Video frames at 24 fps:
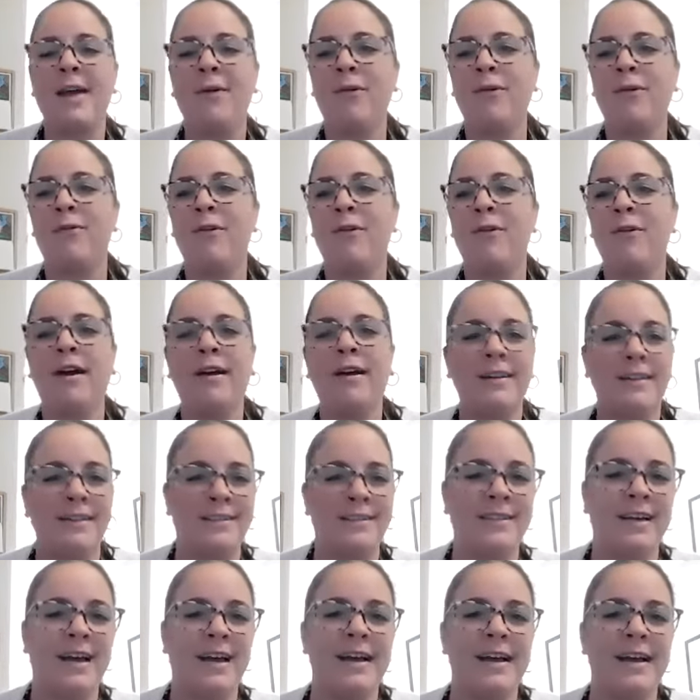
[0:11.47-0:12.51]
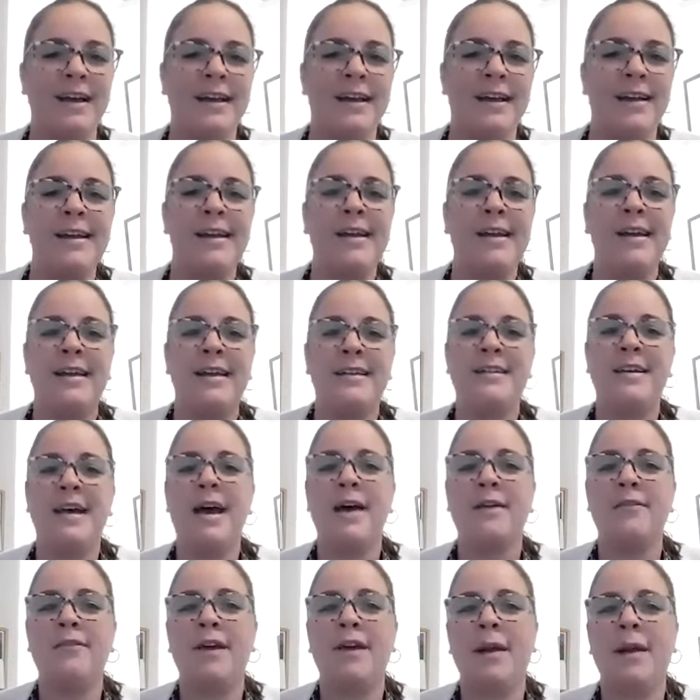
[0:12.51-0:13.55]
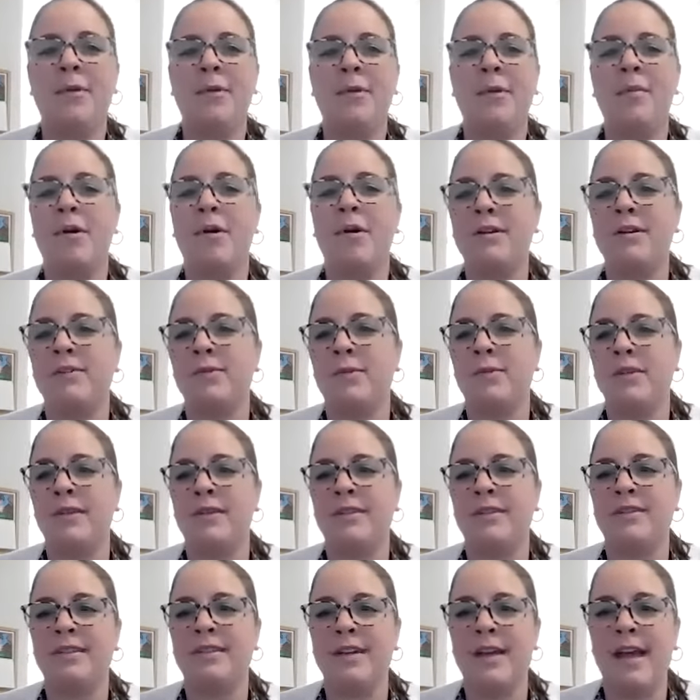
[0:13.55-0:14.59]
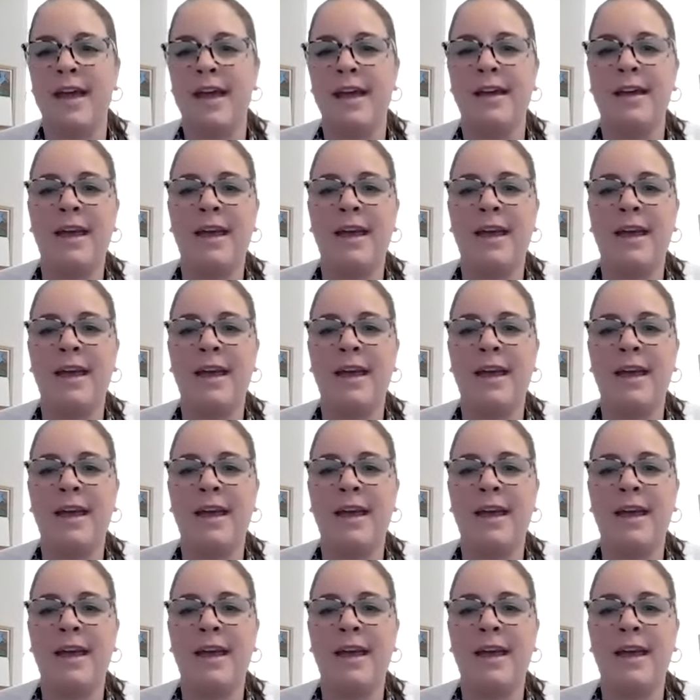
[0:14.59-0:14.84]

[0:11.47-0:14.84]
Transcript: We're very excited to have Cameron Burris with us today.